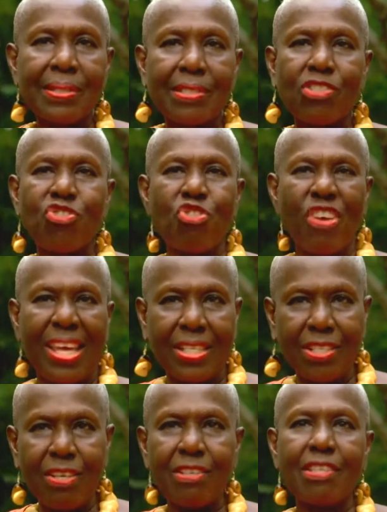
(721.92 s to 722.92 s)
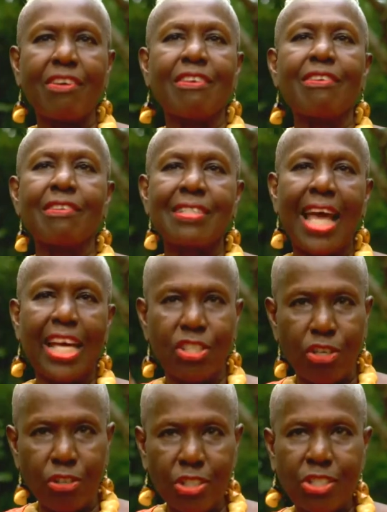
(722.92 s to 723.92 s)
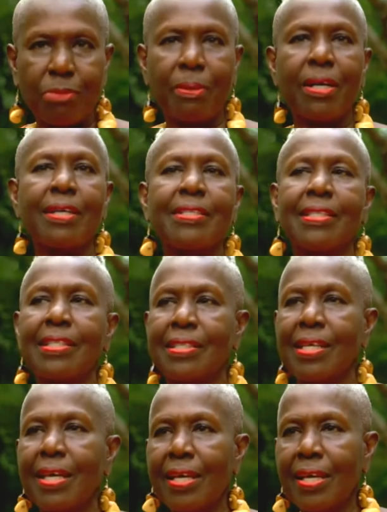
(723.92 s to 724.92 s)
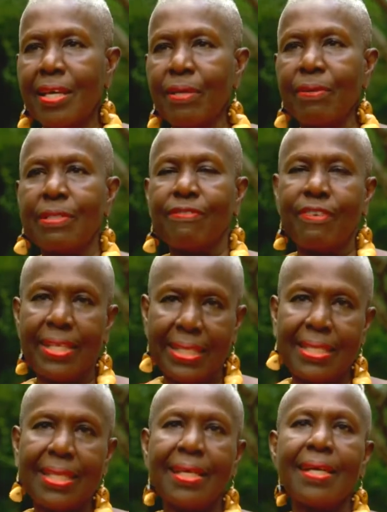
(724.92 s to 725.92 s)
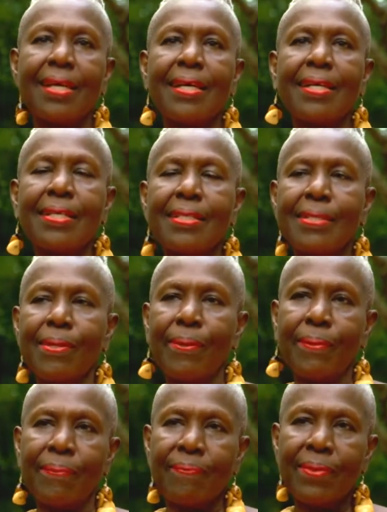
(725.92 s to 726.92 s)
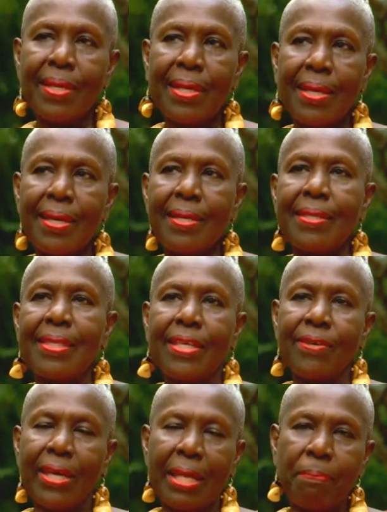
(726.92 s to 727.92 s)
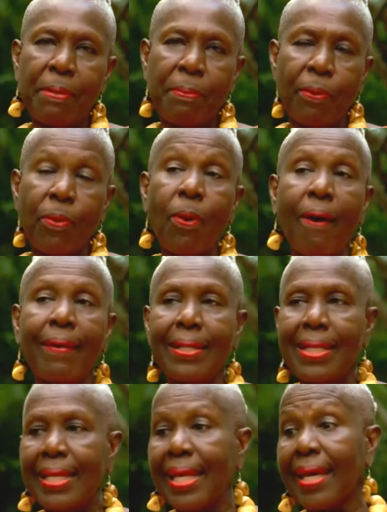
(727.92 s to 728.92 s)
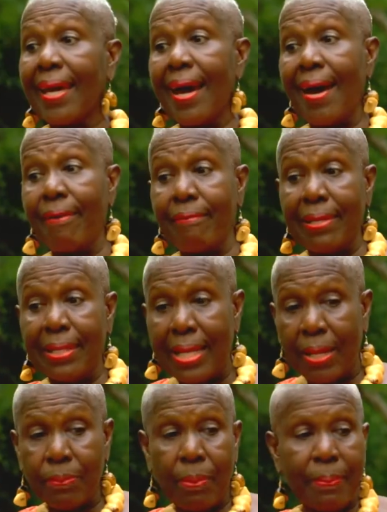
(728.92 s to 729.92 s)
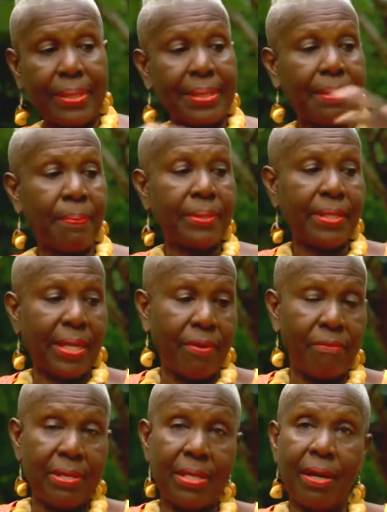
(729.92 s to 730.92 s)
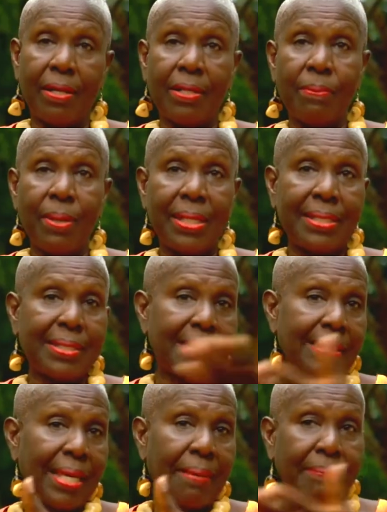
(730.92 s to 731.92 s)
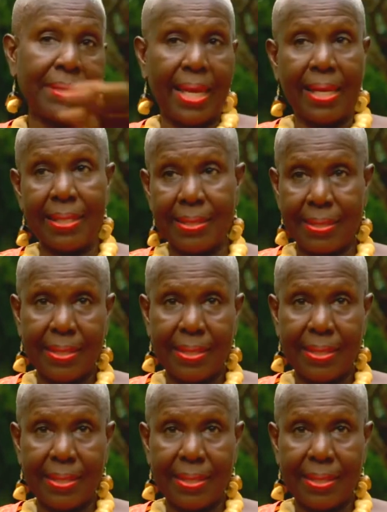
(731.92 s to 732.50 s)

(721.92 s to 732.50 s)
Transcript: strange. It sort of looks like Dutch because it's, you know, it's phonetic. So then you get people quarreling that they can't read that one. But they say, but you can't read the other one. It's the same text,